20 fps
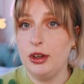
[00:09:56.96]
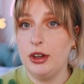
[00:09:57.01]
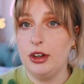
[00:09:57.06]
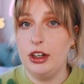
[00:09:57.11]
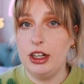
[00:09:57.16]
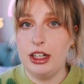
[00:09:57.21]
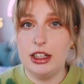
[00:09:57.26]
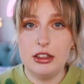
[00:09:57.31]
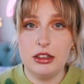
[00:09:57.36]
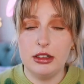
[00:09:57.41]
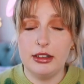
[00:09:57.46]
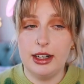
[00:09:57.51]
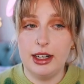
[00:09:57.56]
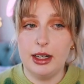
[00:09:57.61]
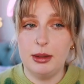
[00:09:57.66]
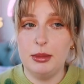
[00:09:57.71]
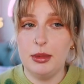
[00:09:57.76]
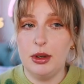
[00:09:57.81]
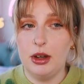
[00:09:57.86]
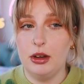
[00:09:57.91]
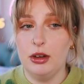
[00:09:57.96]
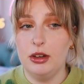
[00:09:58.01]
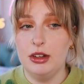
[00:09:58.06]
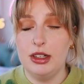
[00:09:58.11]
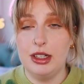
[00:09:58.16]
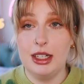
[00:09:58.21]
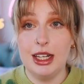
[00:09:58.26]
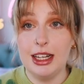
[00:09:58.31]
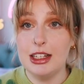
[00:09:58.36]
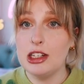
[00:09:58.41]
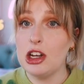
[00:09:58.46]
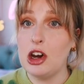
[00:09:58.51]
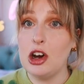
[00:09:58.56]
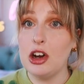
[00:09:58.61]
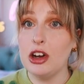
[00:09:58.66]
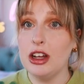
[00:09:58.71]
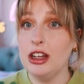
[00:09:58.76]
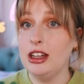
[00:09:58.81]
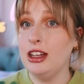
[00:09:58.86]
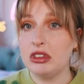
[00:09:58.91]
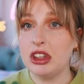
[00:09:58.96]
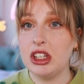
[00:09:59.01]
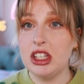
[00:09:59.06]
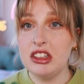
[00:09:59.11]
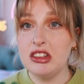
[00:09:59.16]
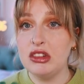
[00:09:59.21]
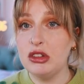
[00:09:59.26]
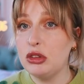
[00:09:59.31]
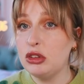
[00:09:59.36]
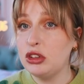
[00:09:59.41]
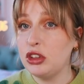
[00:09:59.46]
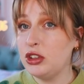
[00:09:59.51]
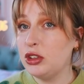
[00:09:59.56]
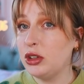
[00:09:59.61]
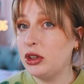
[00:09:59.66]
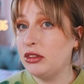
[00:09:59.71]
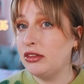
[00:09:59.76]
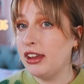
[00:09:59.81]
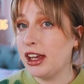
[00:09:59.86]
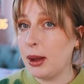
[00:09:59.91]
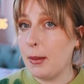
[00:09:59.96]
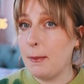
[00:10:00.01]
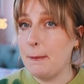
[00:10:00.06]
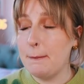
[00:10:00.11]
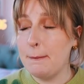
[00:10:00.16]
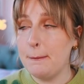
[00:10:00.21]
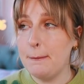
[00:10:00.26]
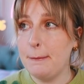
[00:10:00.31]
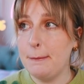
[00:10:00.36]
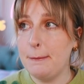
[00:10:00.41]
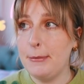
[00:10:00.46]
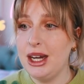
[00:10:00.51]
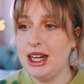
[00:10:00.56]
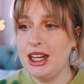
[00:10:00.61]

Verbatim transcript: it is a much bulkier camera like this is it here